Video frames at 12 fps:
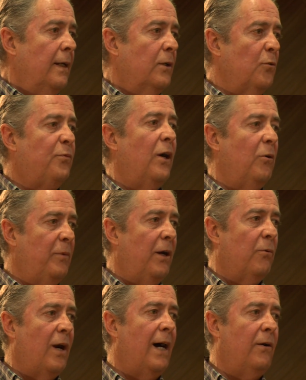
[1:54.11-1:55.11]
to follow me
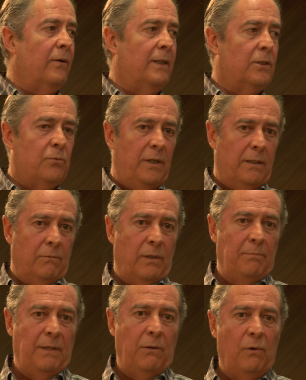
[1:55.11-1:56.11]
around. And
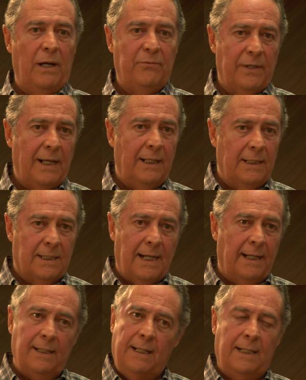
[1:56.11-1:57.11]
when my wife and I
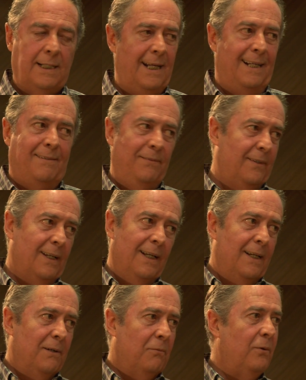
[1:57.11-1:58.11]
decided, that's it,
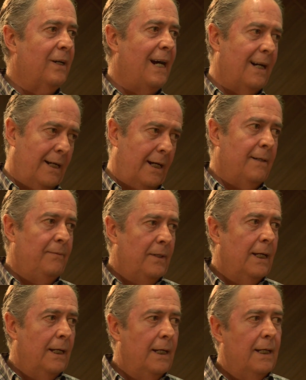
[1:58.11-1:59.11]
we're out of here.
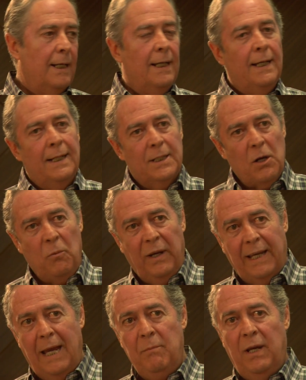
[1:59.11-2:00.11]
So we
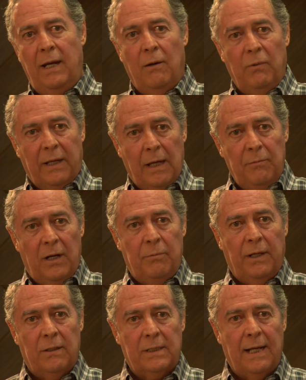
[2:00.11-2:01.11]
came here
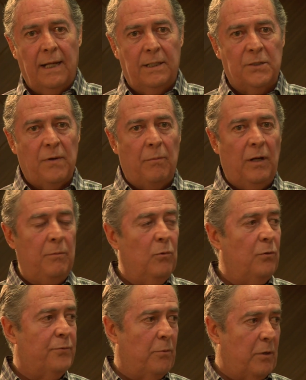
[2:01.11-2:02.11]
because Kathy's family
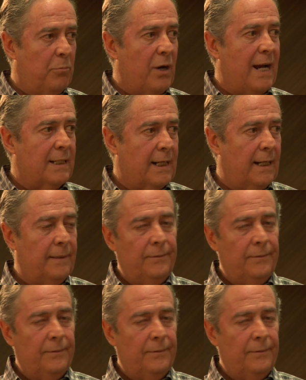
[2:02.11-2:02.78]
moved from Nebraska